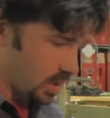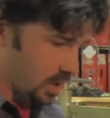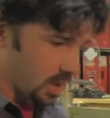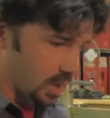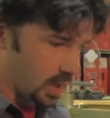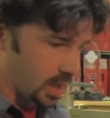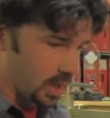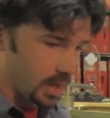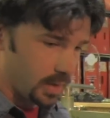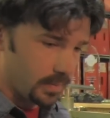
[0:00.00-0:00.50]

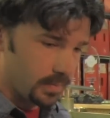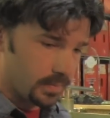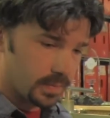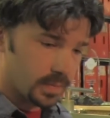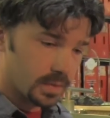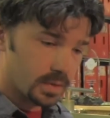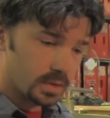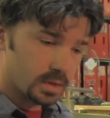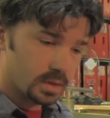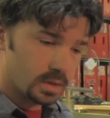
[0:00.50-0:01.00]

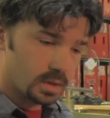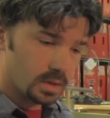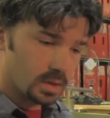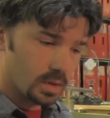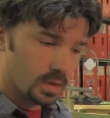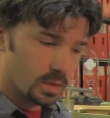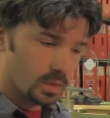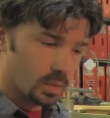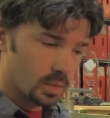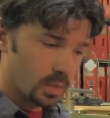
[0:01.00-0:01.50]

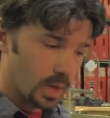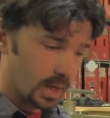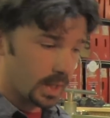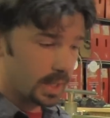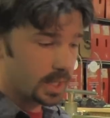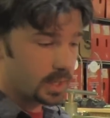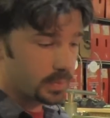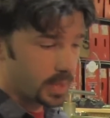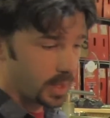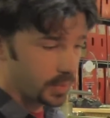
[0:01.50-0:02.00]
What I
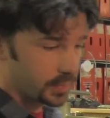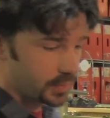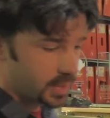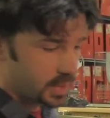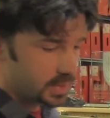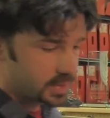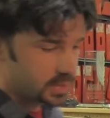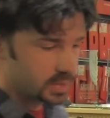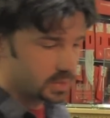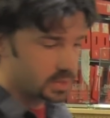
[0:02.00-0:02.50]
like about
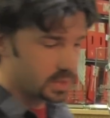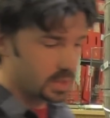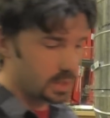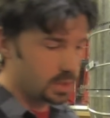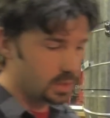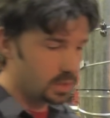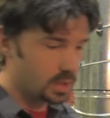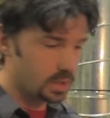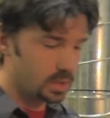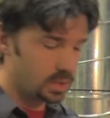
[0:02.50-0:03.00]
this is that
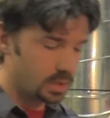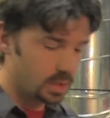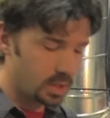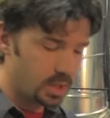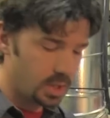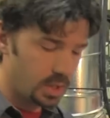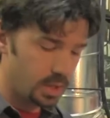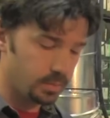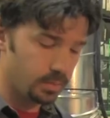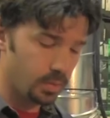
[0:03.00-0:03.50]
you can
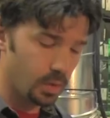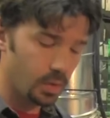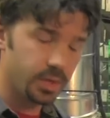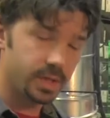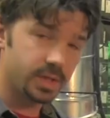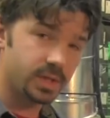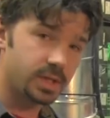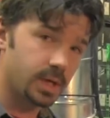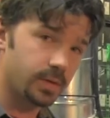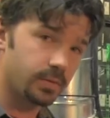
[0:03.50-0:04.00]
heat and mold
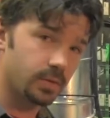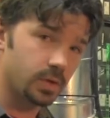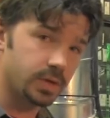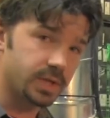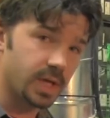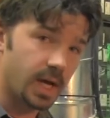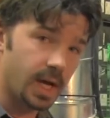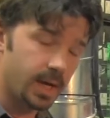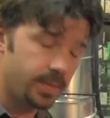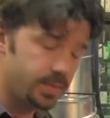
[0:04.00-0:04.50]
this several
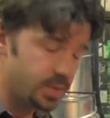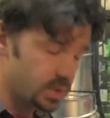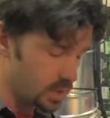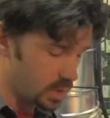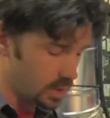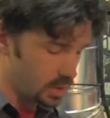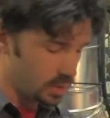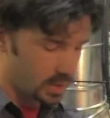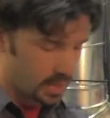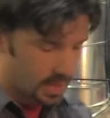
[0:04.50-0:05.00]
times,
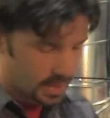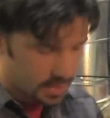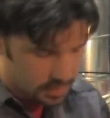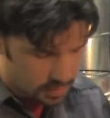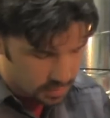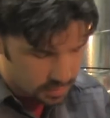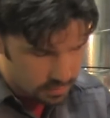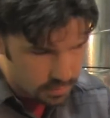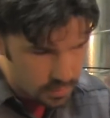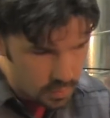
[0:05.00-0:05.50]
and you can
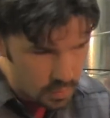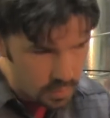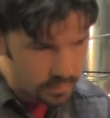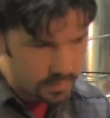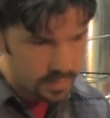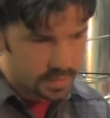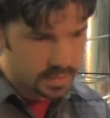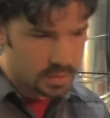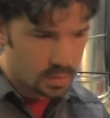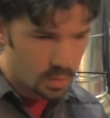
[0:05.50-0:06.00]
actually
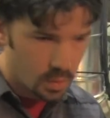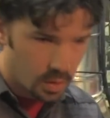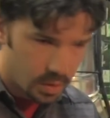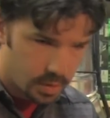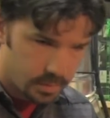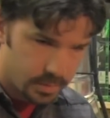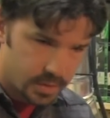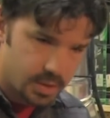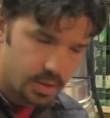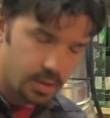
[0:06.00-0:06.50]
move this
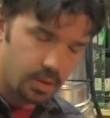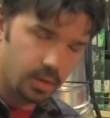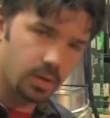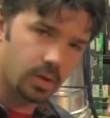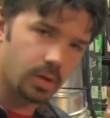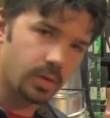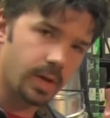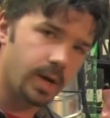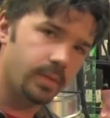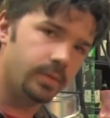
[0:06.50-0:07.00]
cork material
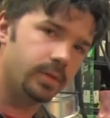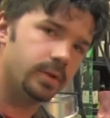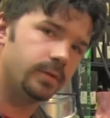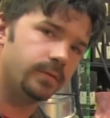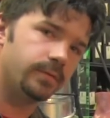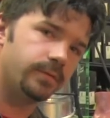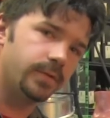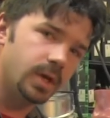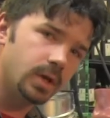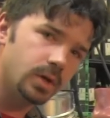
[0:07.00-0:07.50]
around with your
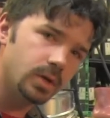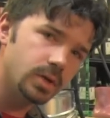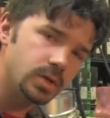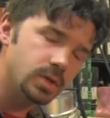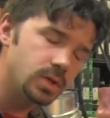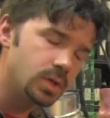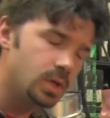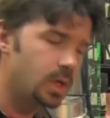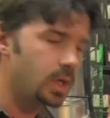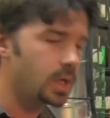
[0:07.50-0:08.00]
fingers.